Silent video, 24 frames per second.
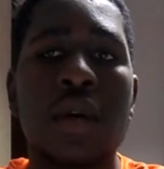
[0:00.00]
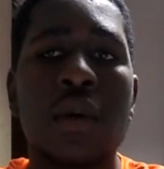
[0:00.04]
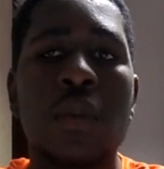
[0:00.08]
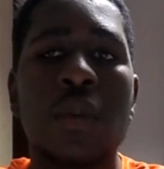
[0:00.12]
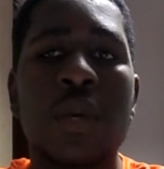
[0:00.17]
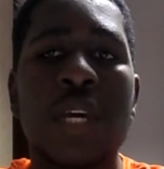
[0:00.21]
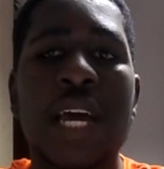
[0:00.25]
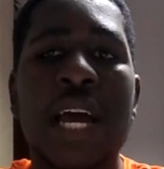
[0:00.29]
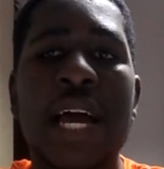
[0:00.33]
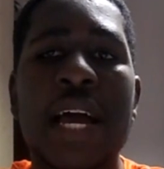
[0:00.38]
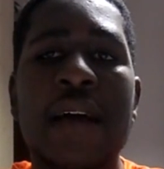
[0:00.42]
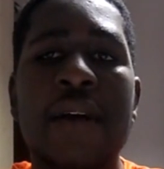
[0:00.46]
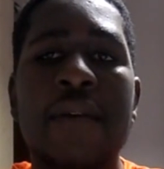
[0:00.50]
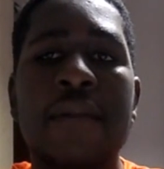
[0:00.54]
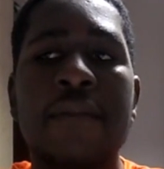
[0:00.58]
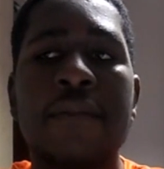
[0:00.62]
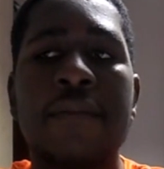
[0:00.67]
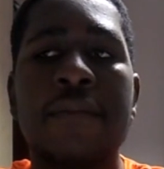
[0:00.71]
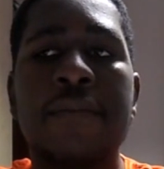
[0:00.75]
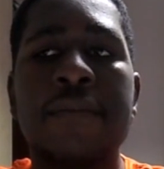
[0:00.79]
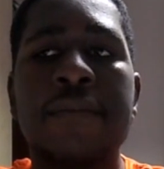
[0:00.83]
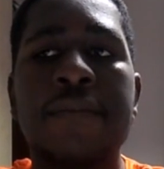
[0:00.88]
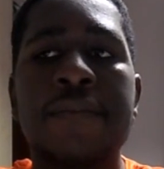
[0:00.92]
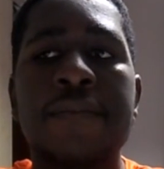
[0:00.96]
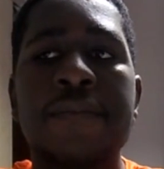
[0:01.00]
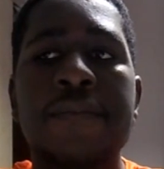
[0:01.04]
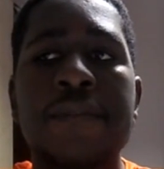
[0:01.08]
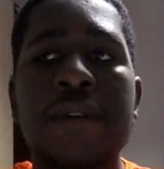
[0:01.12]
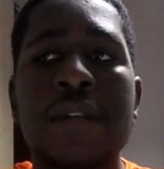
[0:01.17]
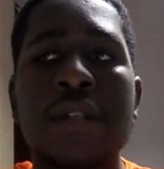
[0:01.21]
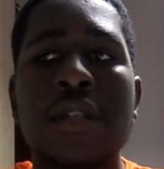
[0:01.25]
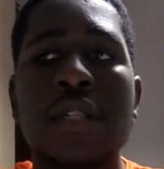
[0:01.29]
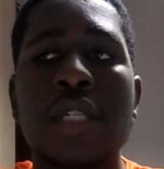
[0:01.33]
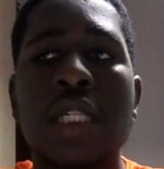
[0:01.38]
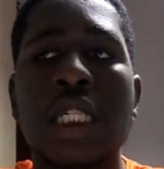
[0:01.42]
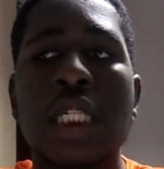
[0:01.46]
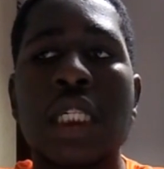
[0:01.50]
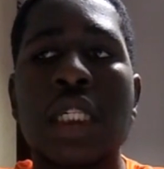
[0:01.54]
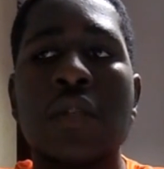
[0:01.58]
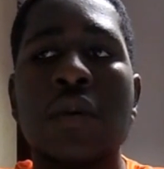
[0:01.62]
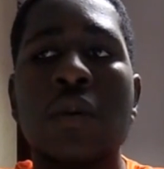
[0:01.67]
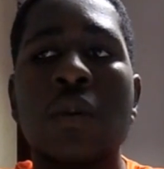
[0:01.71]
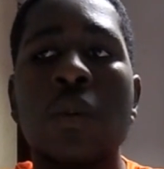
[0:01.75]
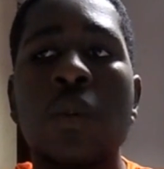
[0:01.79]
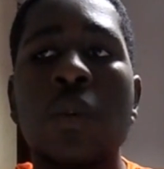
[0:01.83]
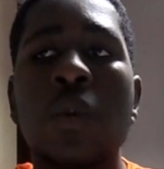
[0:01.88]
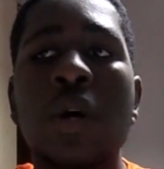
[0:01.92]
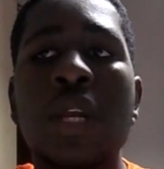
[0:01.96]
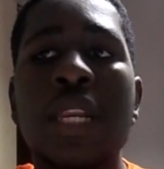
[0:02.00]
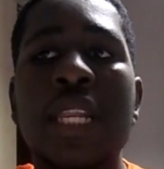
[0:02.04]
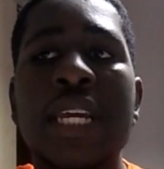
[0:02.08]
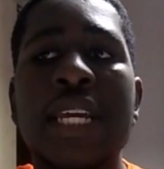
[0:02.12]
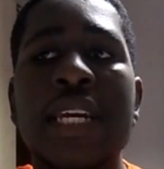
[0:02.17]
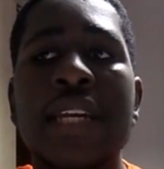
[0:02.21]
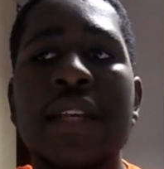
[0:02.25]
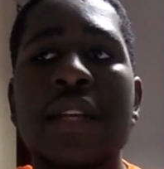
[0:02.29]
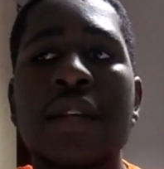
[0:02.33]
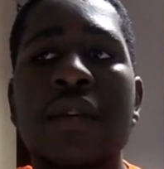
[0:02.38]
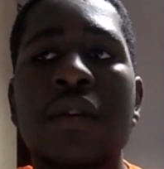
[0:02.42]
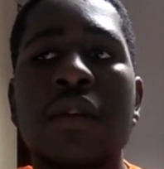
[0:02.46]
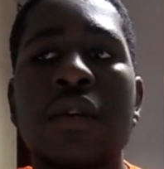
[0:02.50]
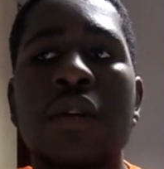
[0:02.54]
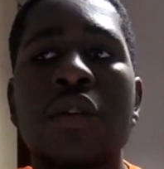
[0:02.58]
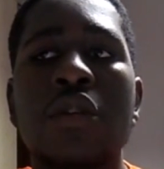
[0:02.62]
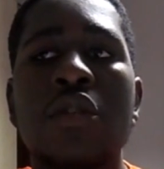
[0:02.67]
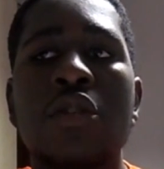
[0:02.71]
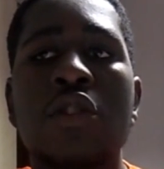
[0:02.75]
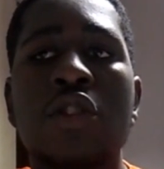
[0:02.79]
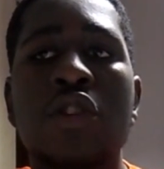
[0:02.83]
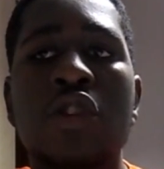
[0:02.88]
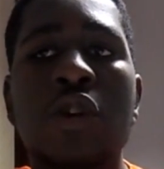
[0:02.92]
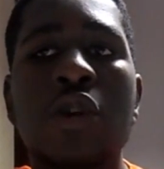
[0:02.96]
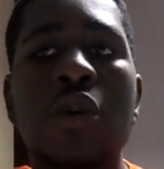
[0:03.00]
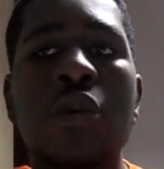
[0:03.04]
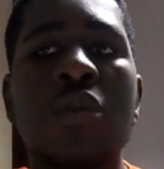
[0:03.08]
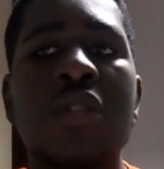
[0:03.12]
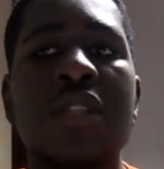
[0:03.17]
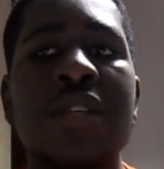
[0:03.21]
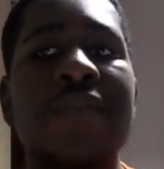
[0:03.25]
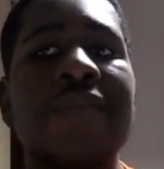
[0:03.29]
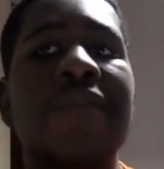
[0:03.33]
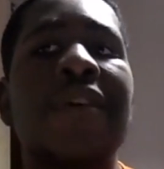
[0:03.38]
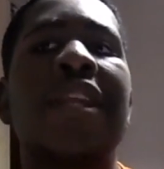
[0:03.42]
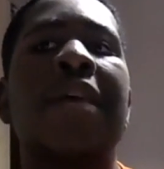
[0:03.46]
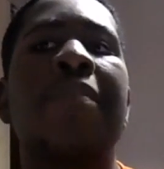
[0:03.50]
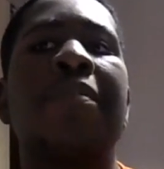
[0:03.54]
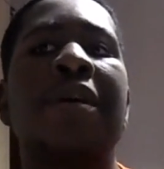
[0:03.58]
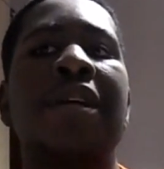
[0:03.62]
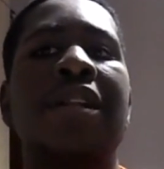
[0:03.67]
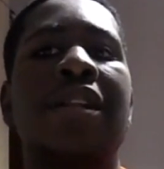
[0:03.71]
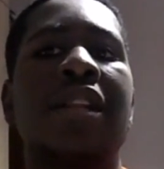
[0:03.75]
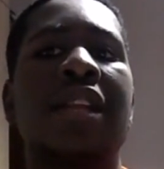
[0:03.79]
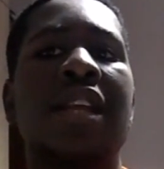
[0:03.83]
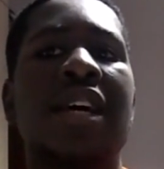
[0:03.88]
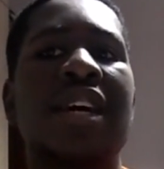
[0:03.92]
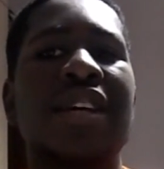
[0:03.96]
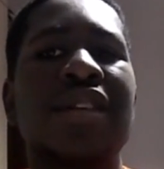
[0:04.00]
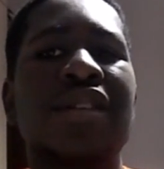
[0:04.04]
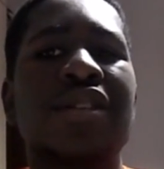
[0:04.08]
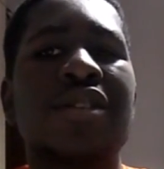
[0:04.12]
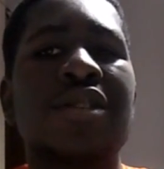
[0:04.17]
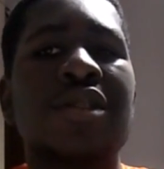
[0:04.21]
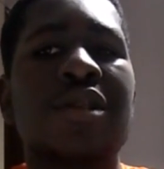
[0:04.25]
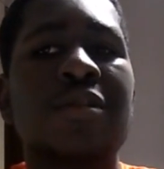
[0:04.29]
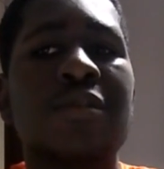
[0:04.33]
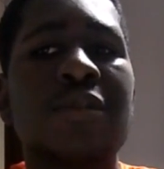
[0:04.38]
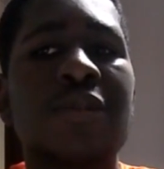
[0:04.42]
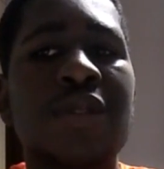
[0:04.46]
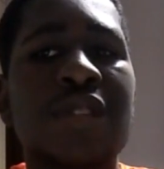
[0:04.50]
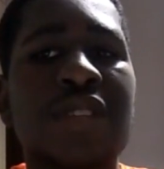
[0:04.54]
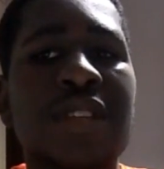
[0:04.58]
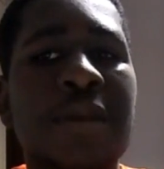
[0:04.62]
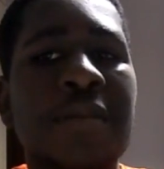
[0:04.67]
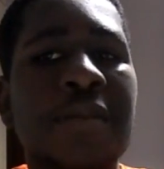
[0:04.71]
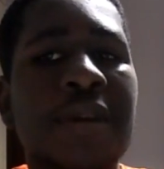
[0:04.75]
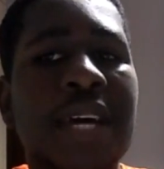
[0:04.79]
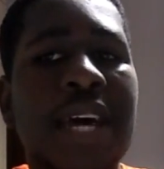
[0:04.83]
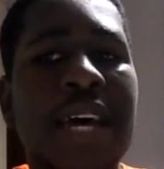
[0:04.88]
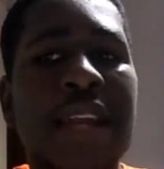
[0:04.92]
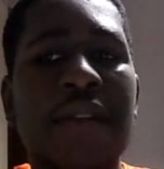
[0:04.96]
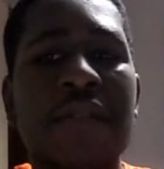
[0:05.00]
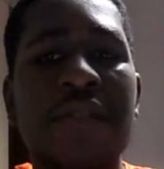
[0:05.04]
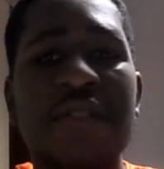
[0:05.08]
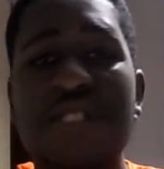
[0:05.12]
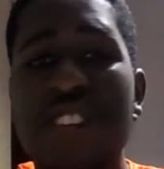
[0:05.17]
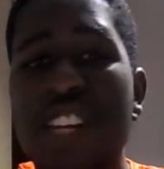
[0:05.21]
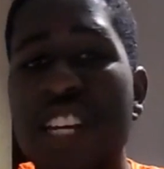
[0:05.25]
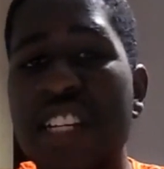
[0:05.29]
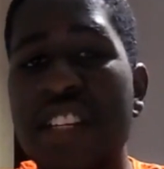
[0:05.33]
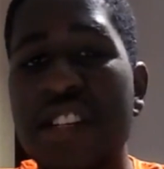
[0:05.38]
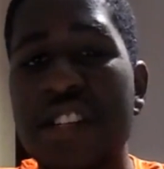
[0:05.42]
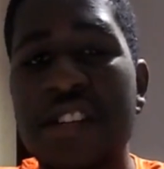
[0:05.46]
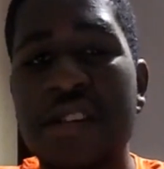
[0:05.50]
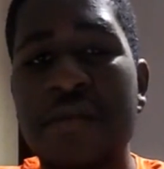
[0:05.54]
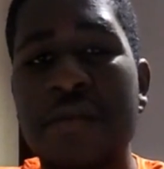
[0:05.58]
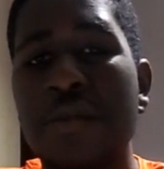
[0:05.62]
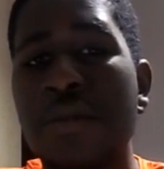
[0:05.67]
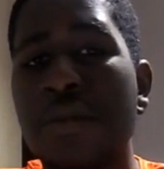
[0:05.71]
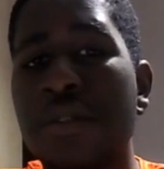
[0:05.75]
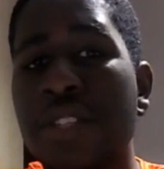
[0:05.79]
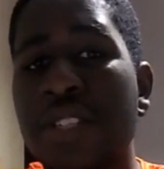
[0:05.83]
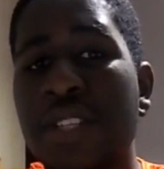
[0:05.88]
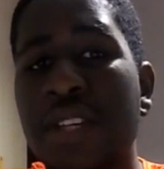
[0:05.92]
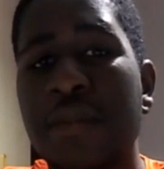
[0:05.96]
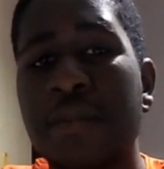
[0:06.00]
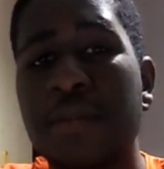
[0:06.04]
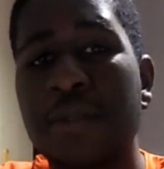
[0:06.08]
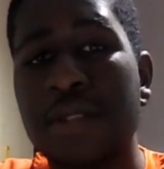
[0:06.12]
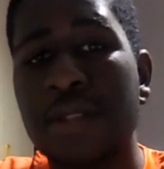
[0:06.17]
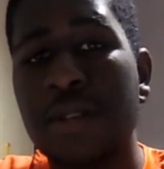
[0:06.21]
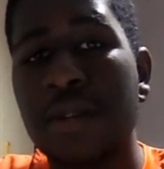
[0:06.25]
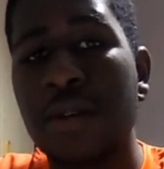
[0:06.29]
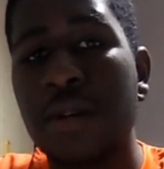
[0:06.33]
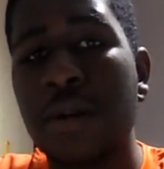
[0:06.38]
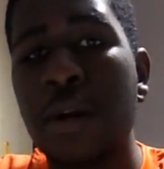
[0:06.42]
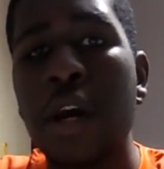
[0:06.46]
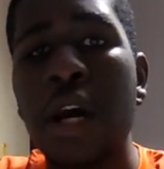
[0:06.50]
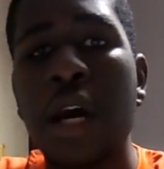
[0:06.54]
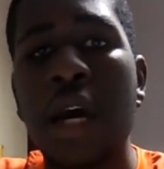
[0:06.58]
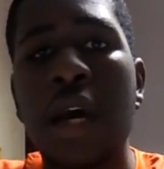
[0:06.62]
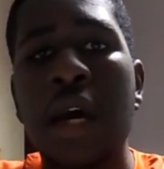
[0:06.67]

We have Wally and Joe developing some, some kind of relationship towards the episode.